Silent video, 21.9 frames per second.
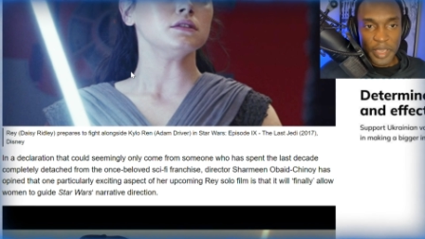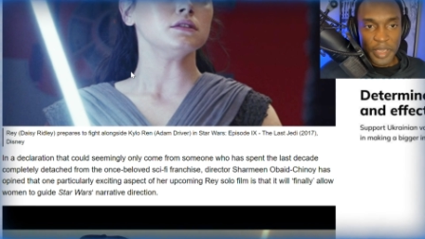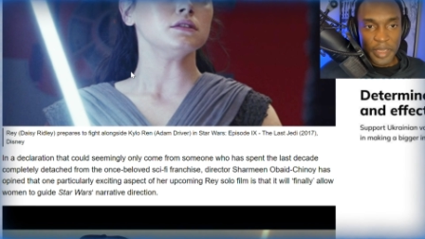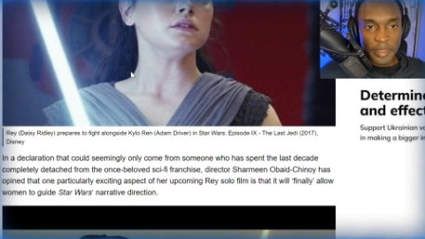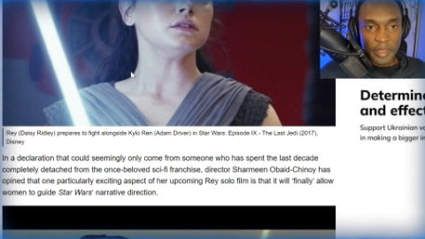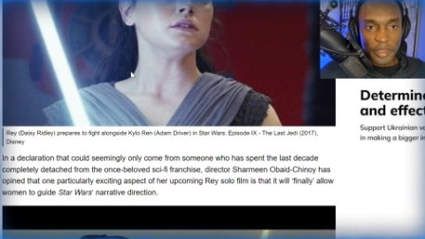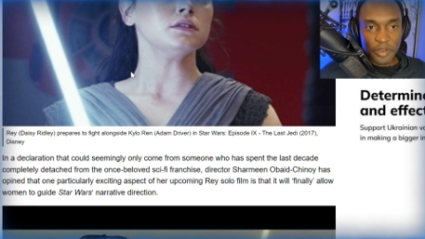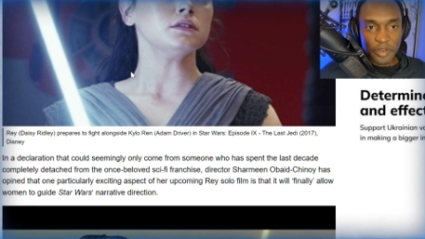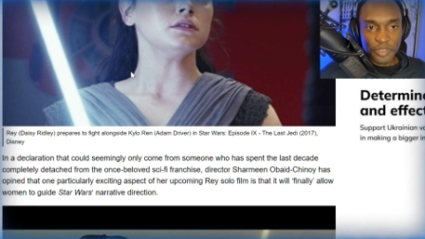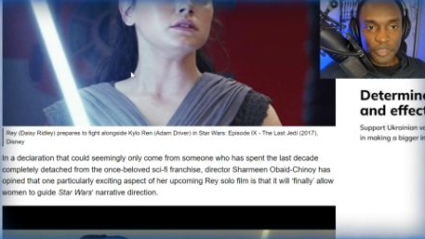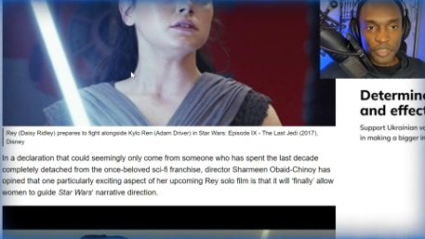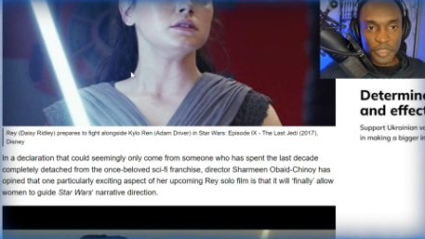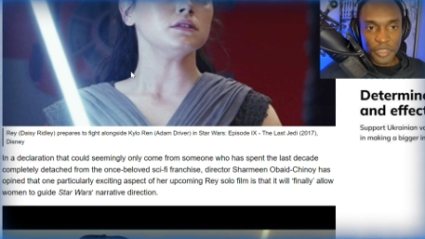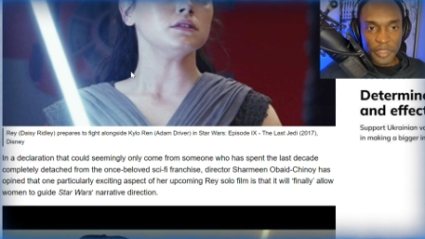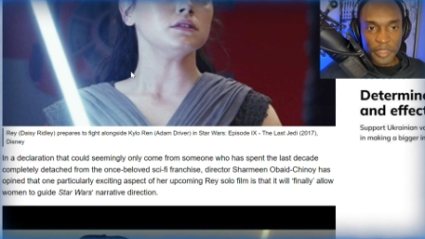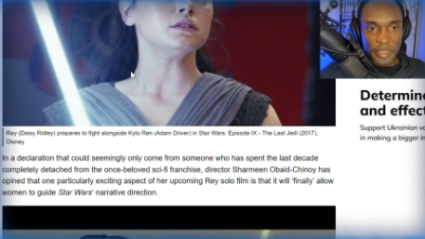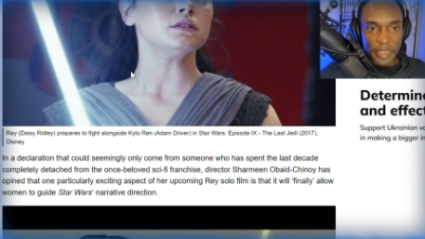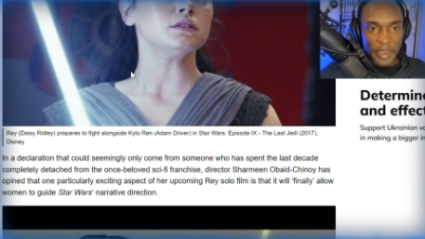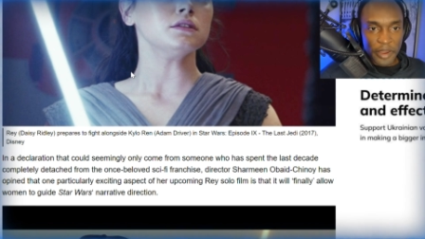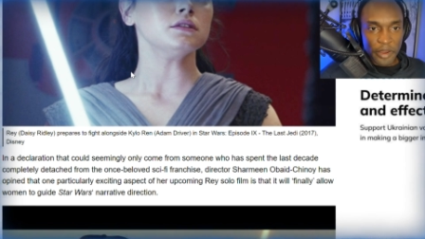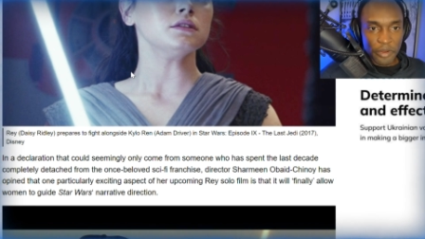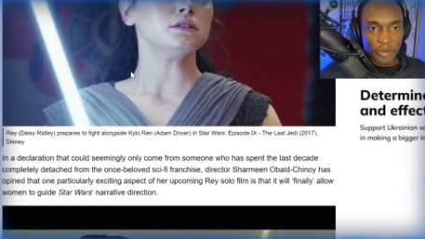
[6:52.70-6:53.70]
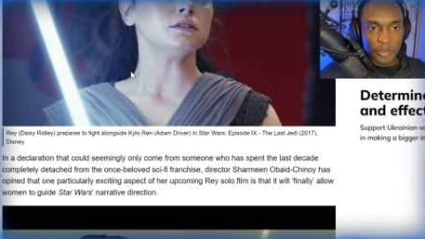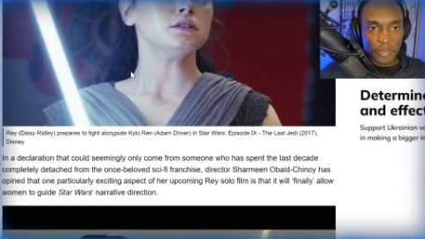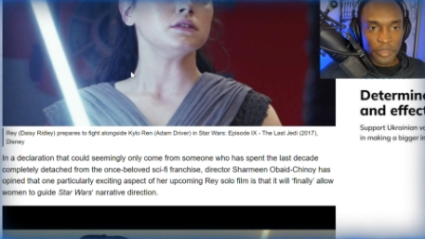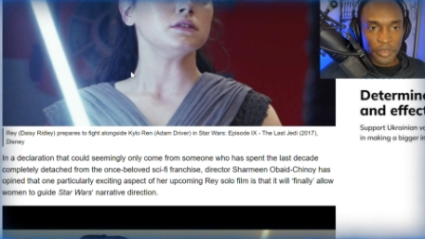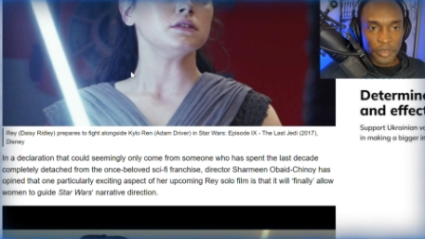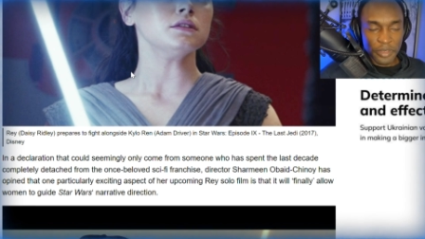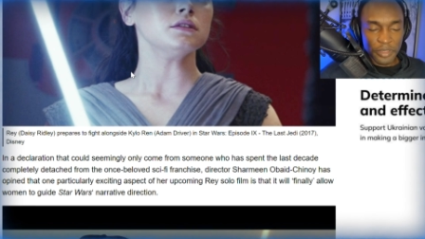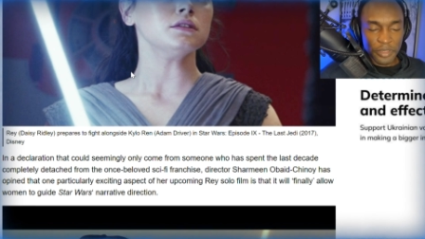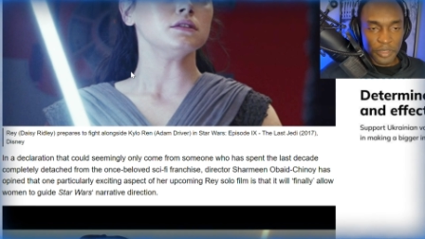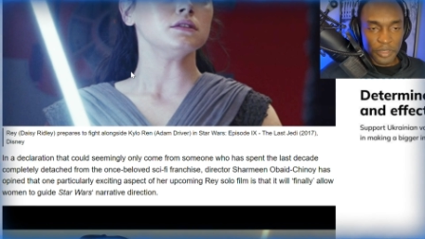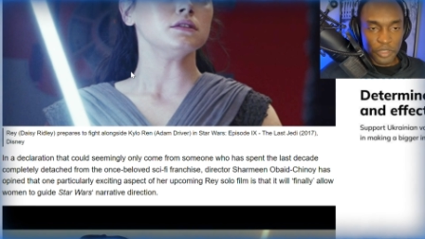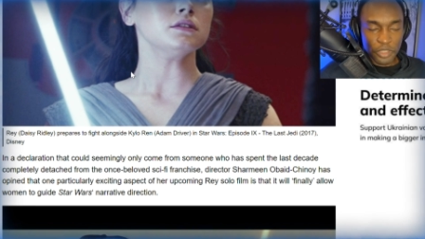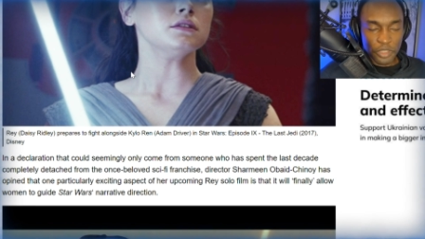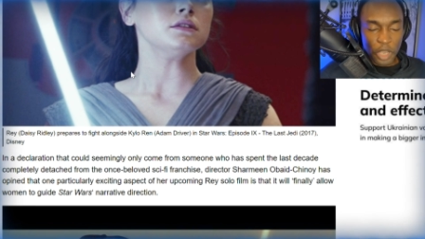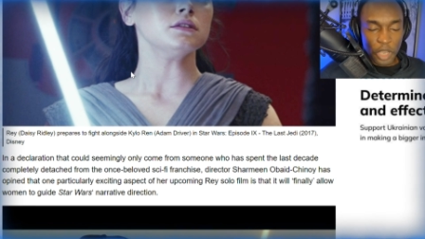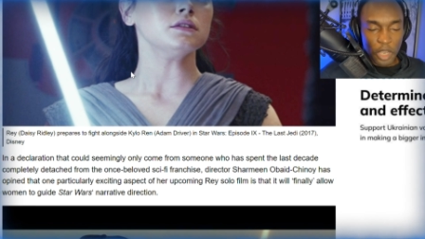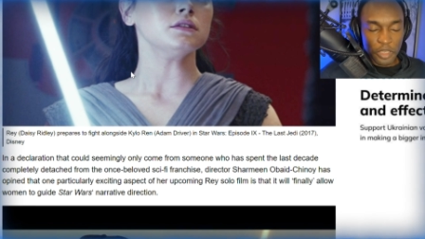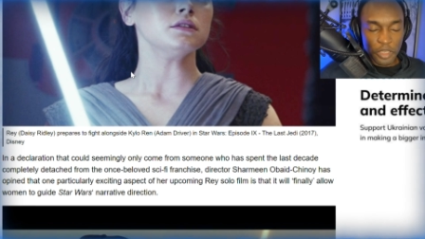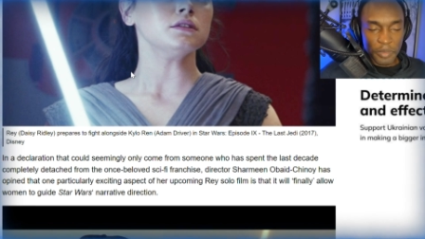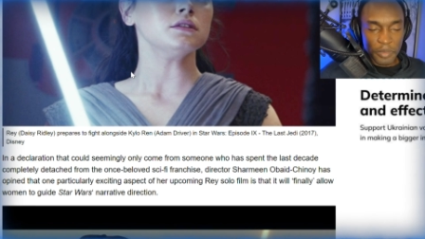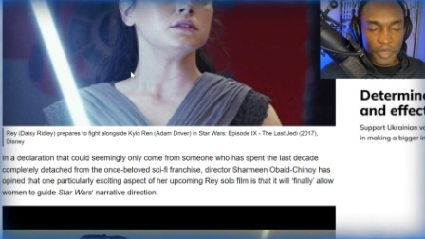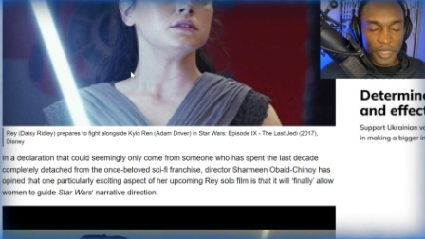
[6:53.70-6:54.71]
They're just there to, to
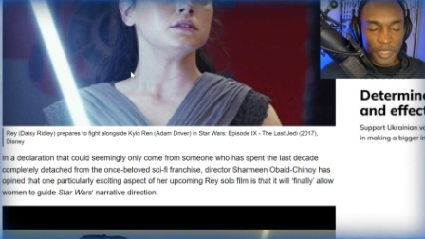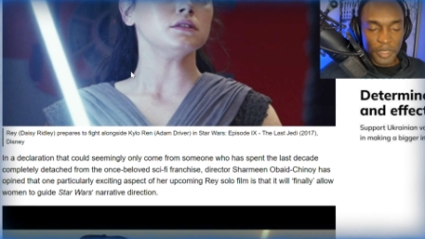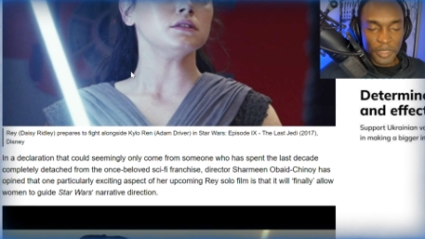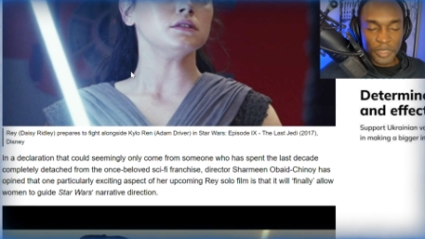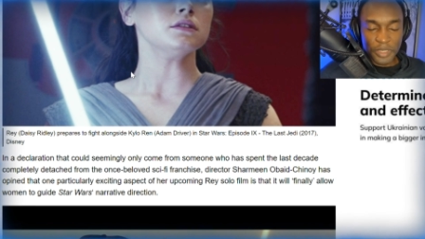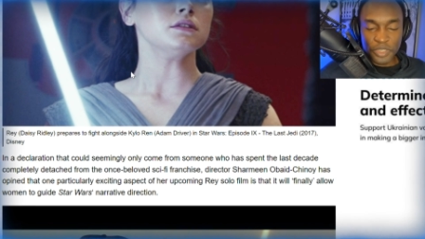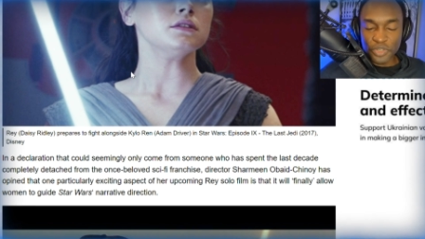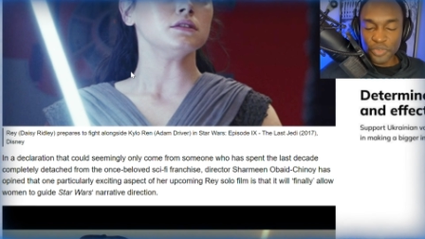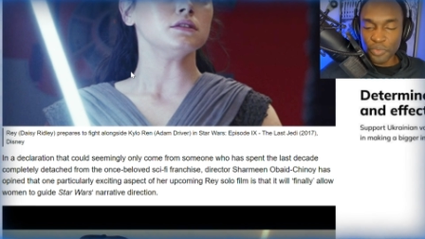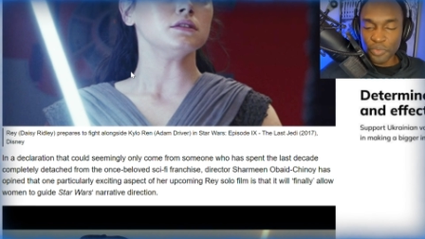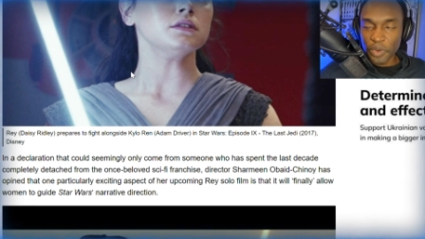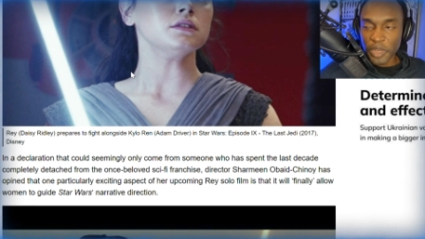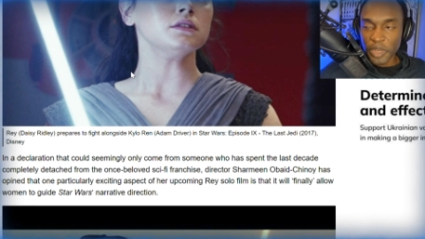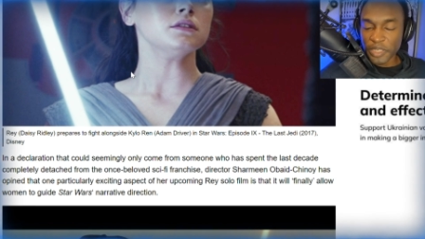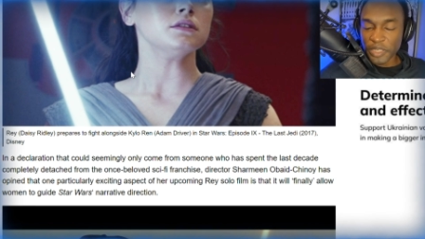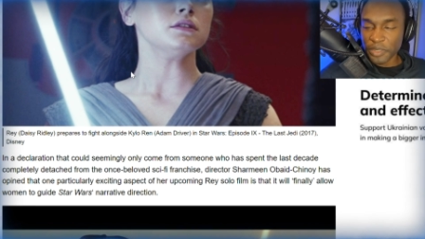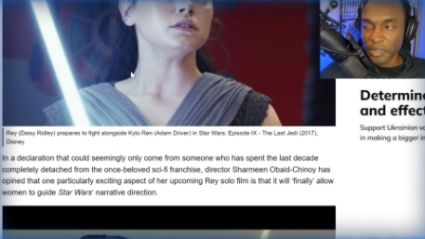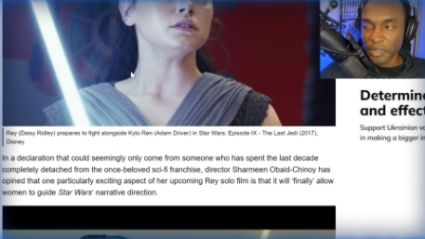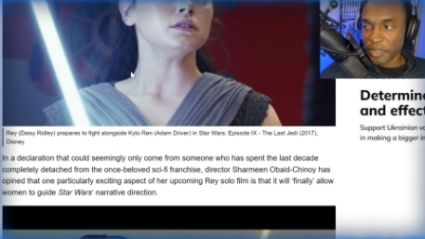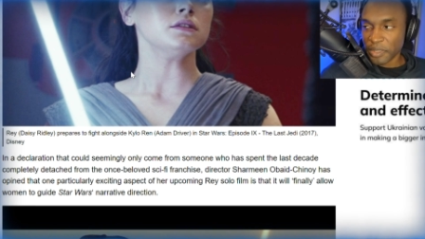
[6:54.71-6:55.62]
document a situation.